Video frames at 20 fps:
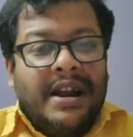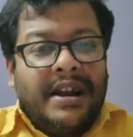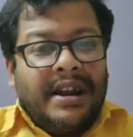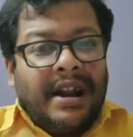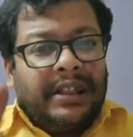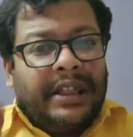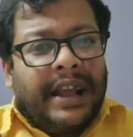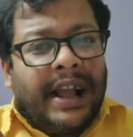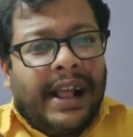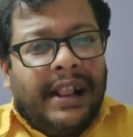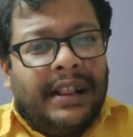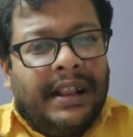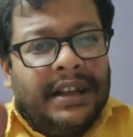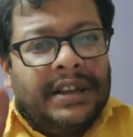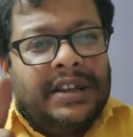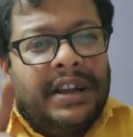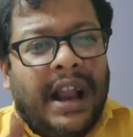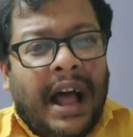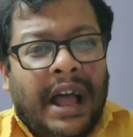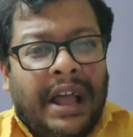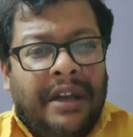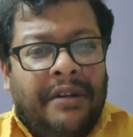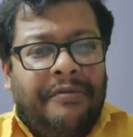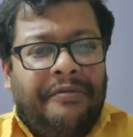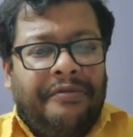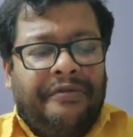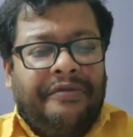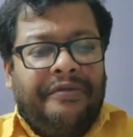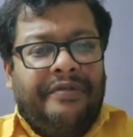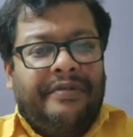Nothing in this
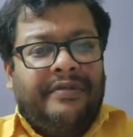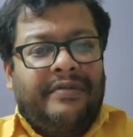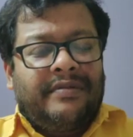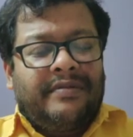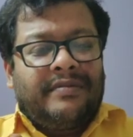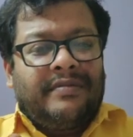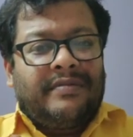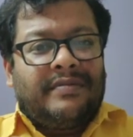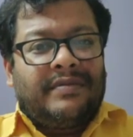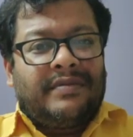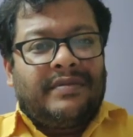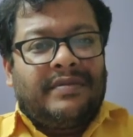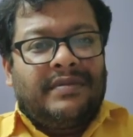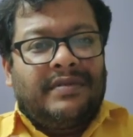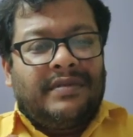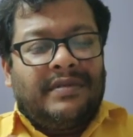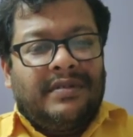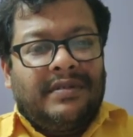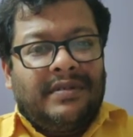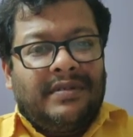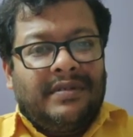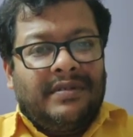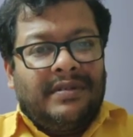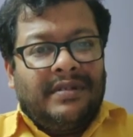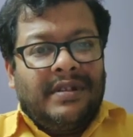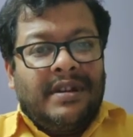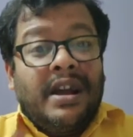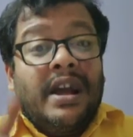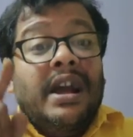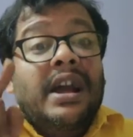life
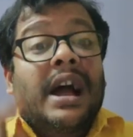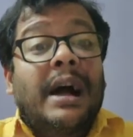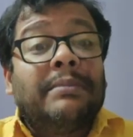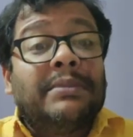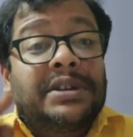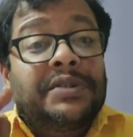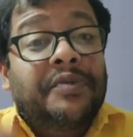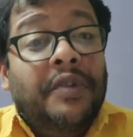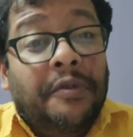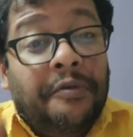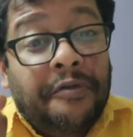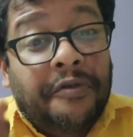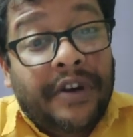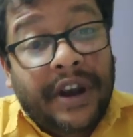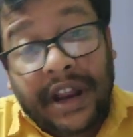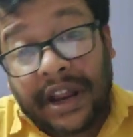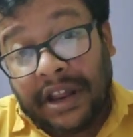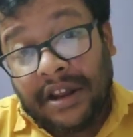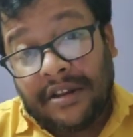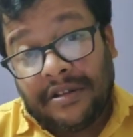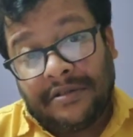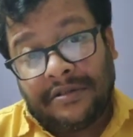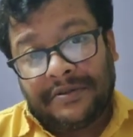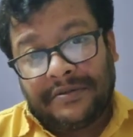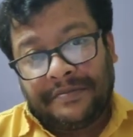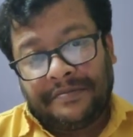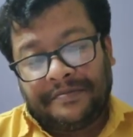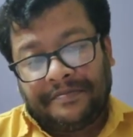comes for free.